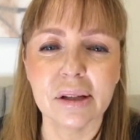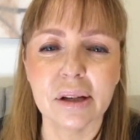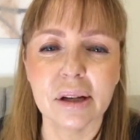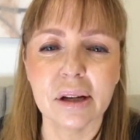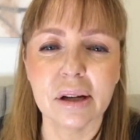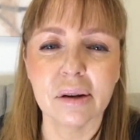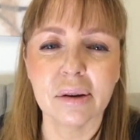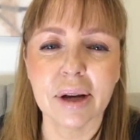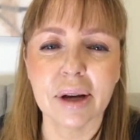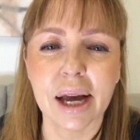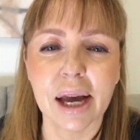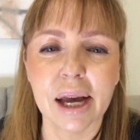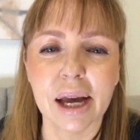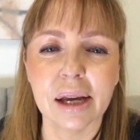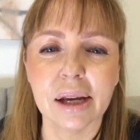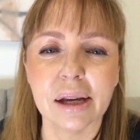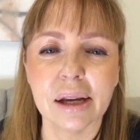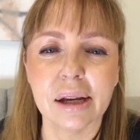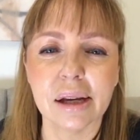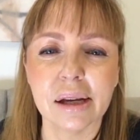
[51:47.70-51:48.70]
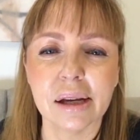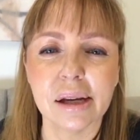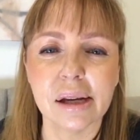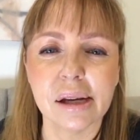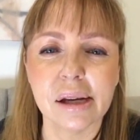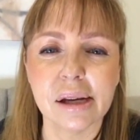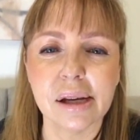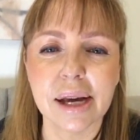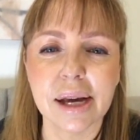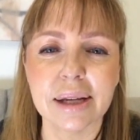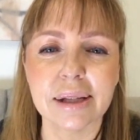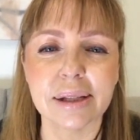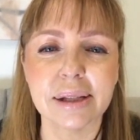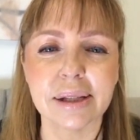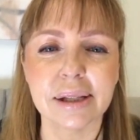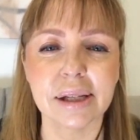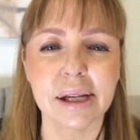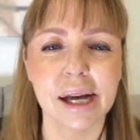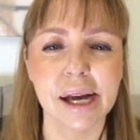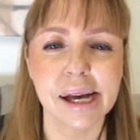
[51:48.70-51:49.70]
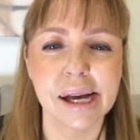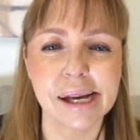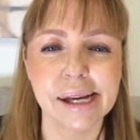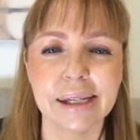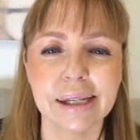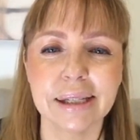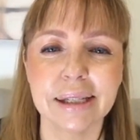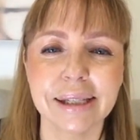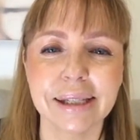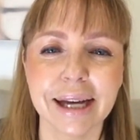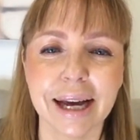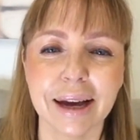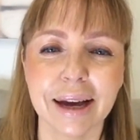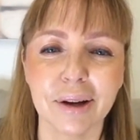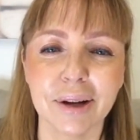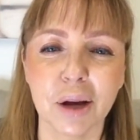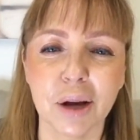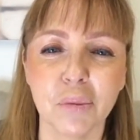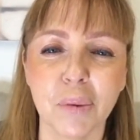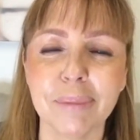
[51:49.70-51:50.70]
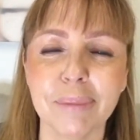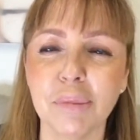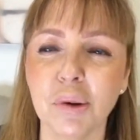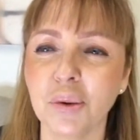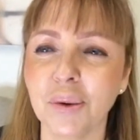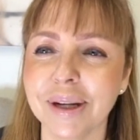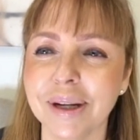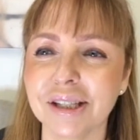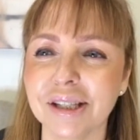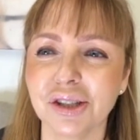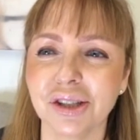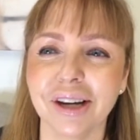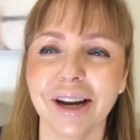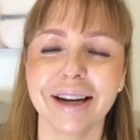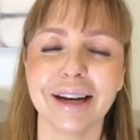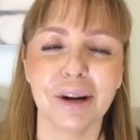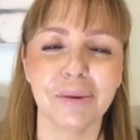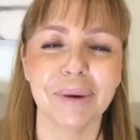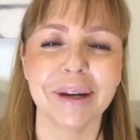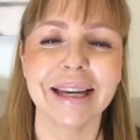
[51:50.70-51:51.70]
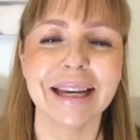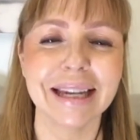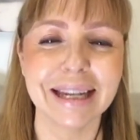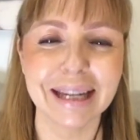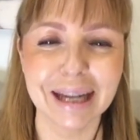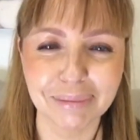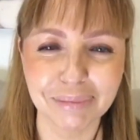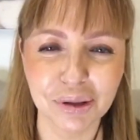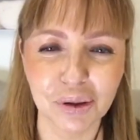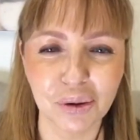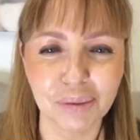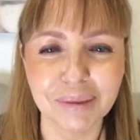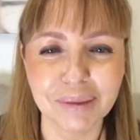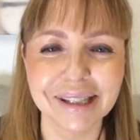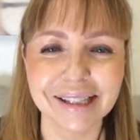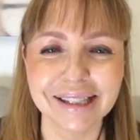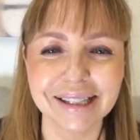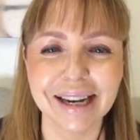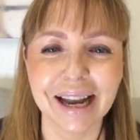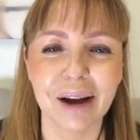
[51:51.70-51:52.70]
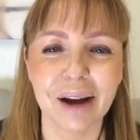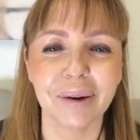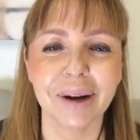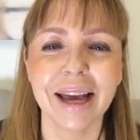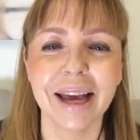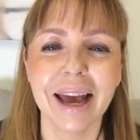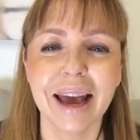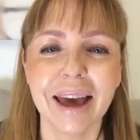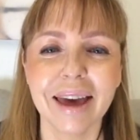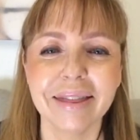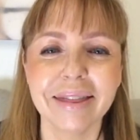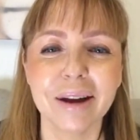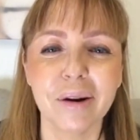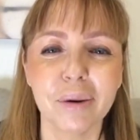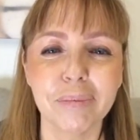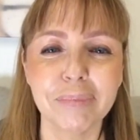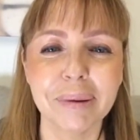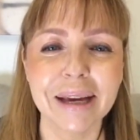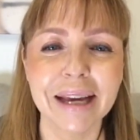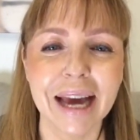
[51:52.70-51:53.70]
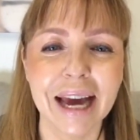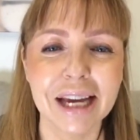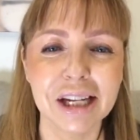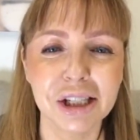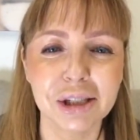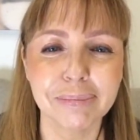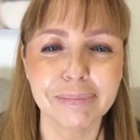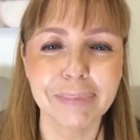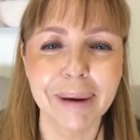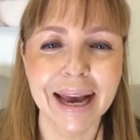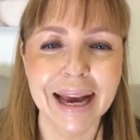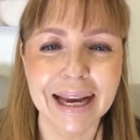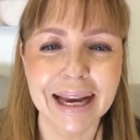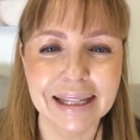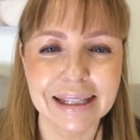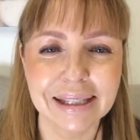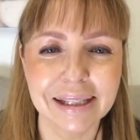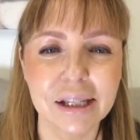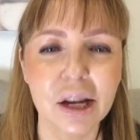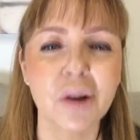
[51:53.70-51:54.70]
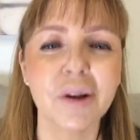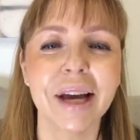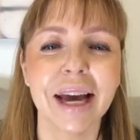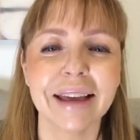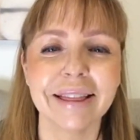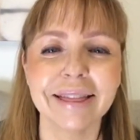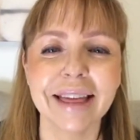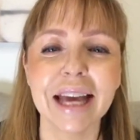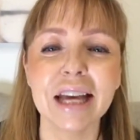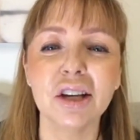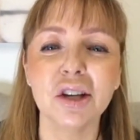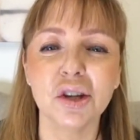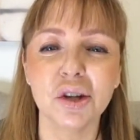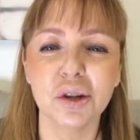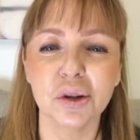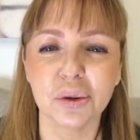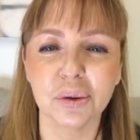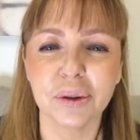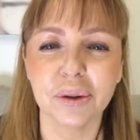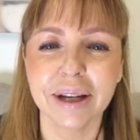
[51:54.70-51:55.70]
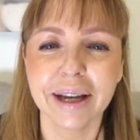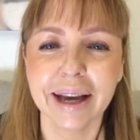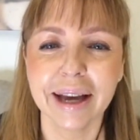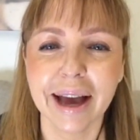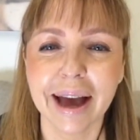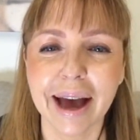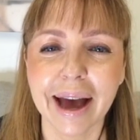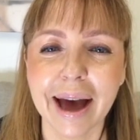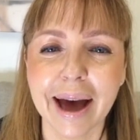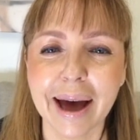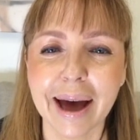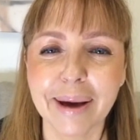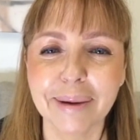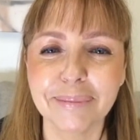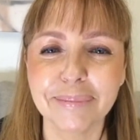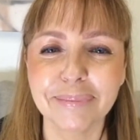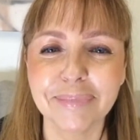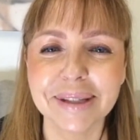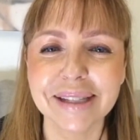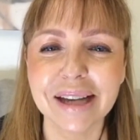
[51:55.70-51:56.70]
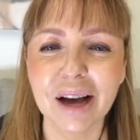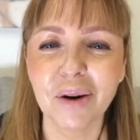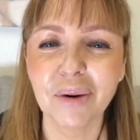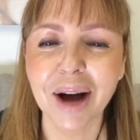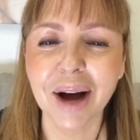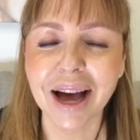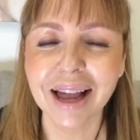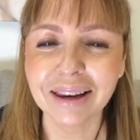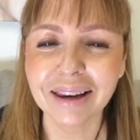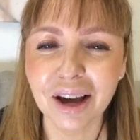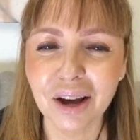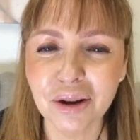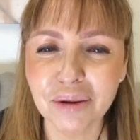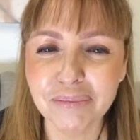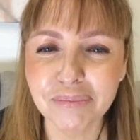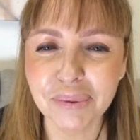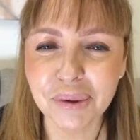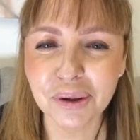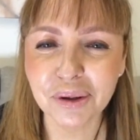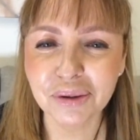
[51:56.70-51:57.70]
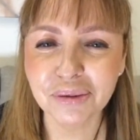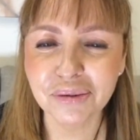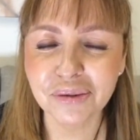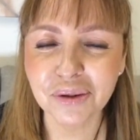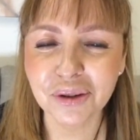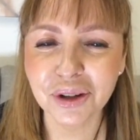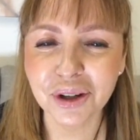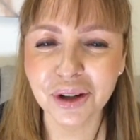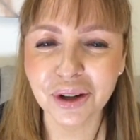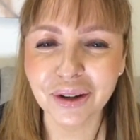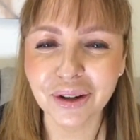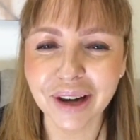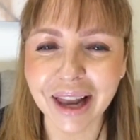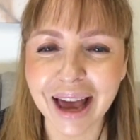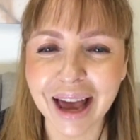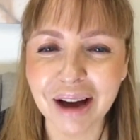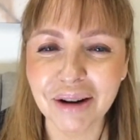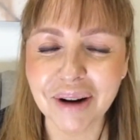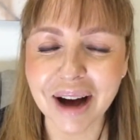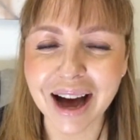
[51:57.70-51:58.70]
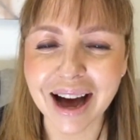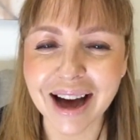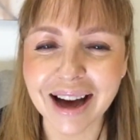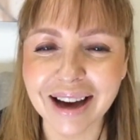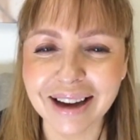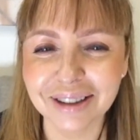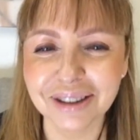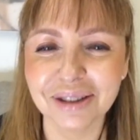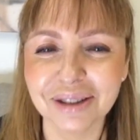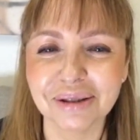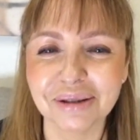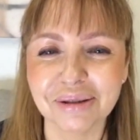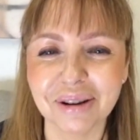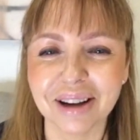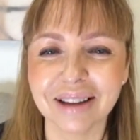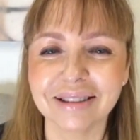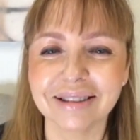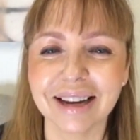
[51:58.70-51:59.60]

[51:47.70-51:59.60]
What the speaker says: Okay, yes, and okay, one more question. I know we're getting up to almost an hour. There are pH pens. Okay, thank you. Oh, hello, beautiful girl. How are you?